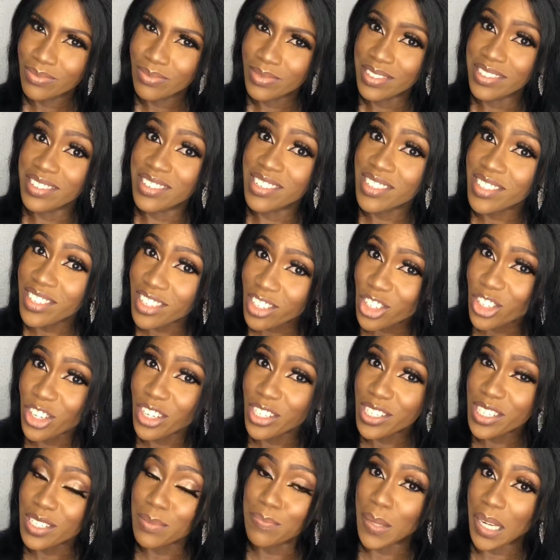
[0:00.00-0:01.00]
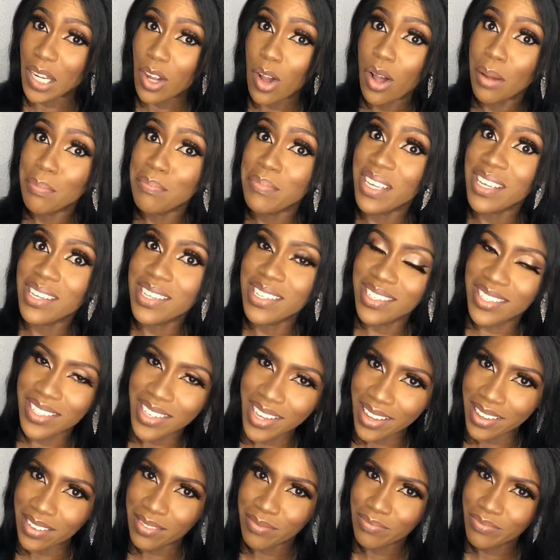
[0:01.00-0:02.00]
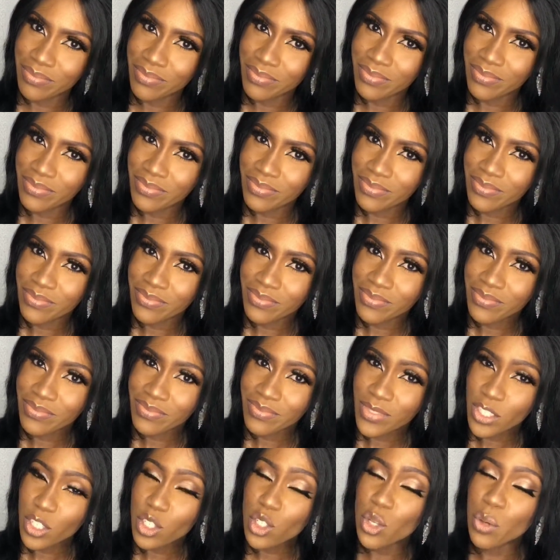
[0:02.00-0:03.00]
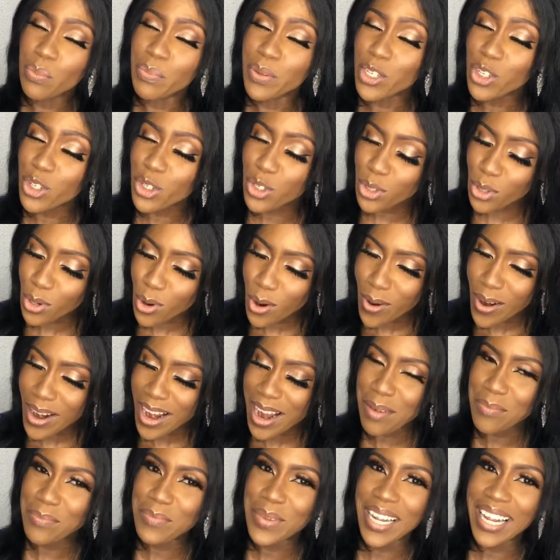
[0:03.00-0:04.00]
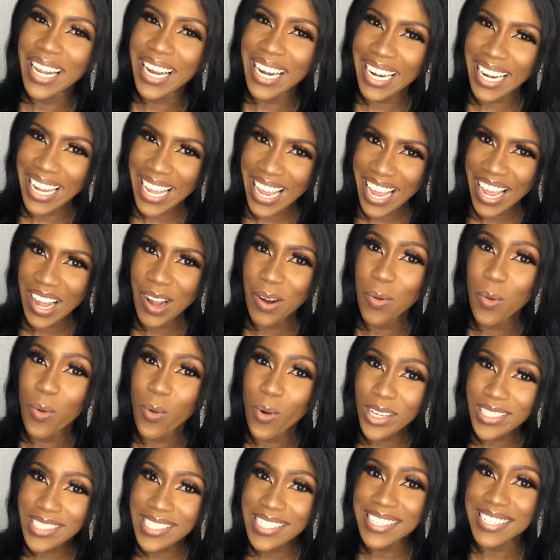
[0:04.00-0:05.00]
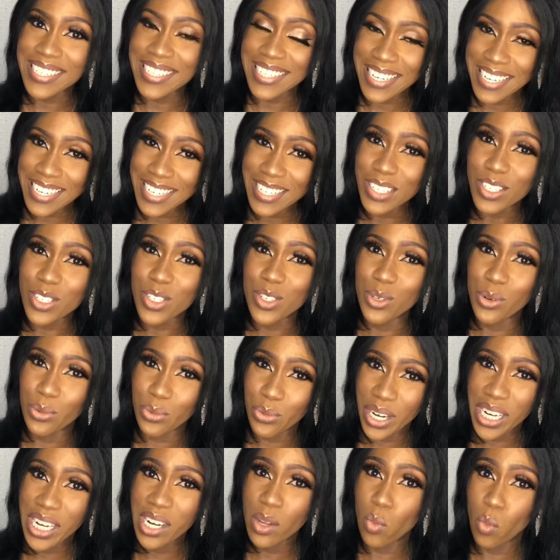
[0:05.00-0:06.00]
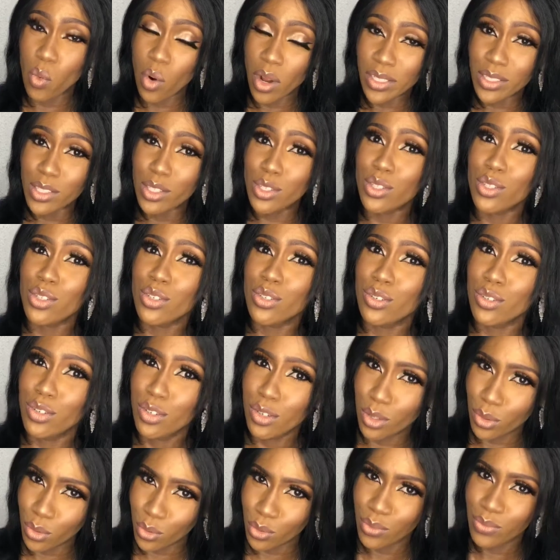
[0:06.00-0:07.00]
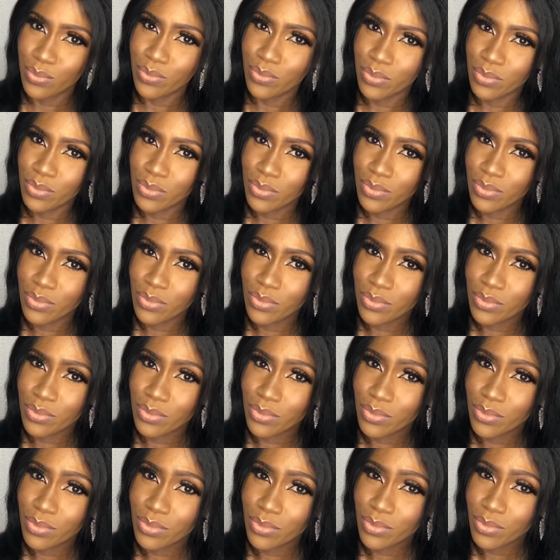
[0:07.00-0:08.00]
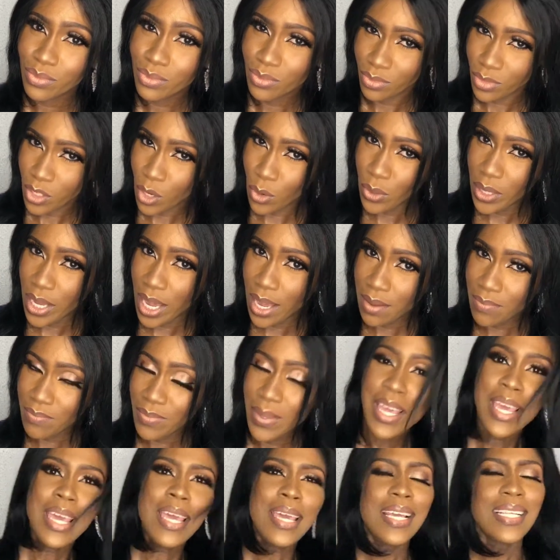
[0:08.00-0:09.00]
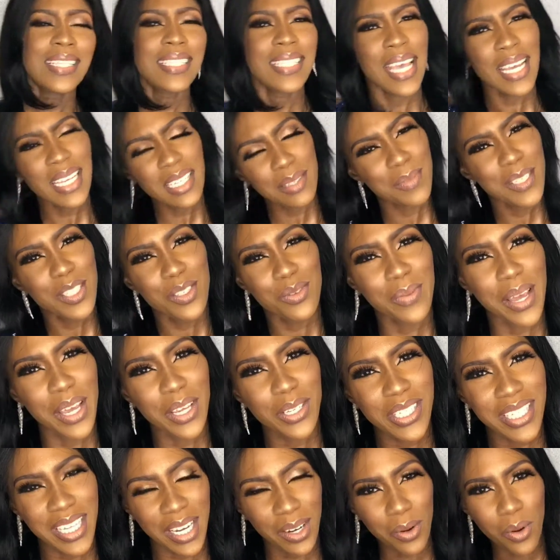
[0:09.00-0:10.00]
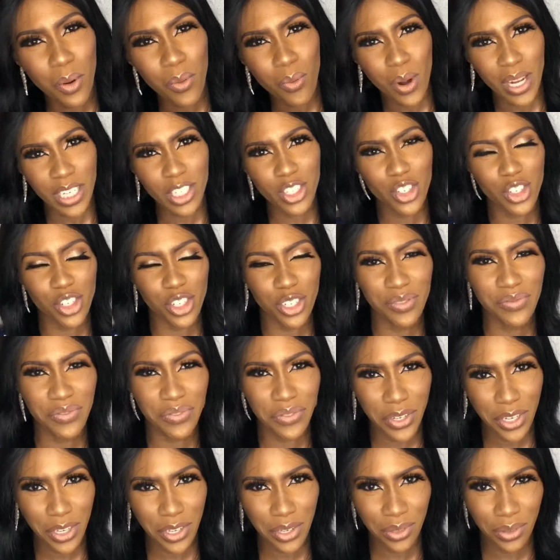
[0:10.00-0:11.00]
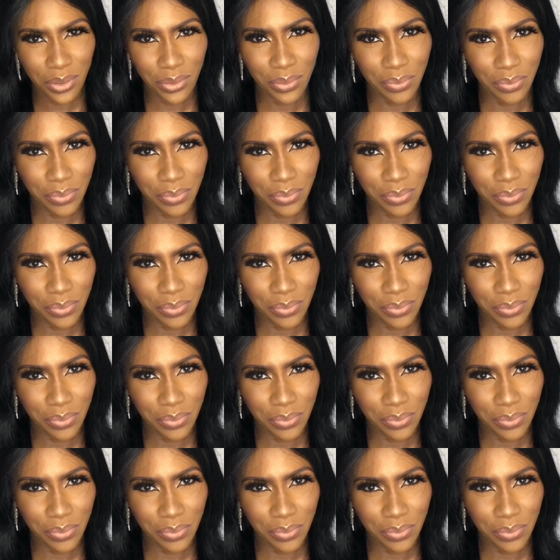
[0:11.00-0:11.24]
decisions become easier. So be sure and be clear on what it is you really want to do. Okay? It takes me to my second question for you.